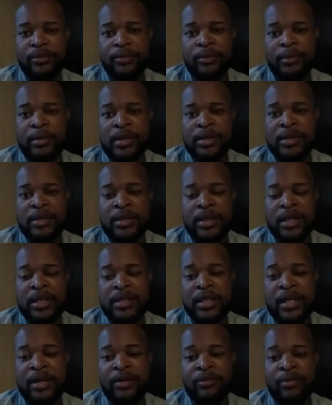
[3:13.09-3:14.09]
That's
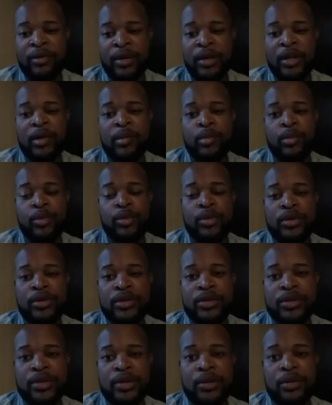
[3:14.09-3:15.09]
that's like really important.
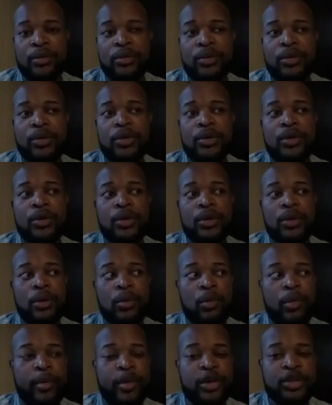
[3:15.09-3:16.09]
So
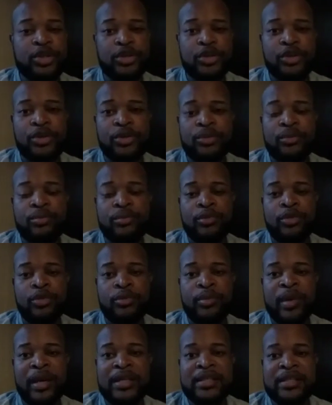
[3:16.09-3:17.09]
you want to make sure you you
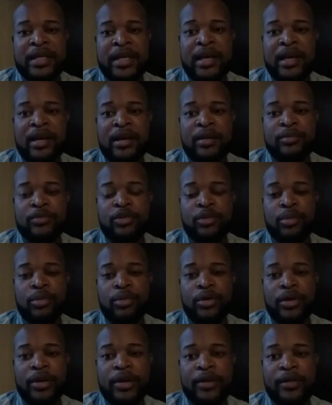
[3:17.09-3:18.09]
make time to
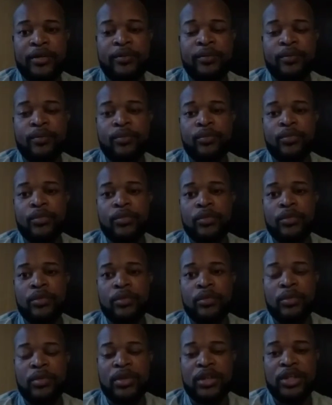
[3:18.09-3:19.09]
pray
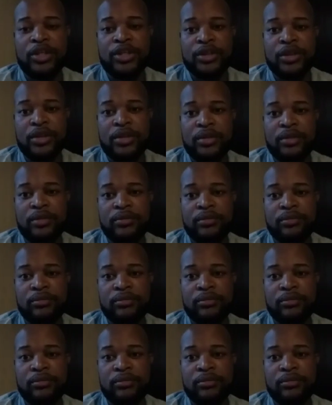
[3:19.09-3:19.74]
with each other.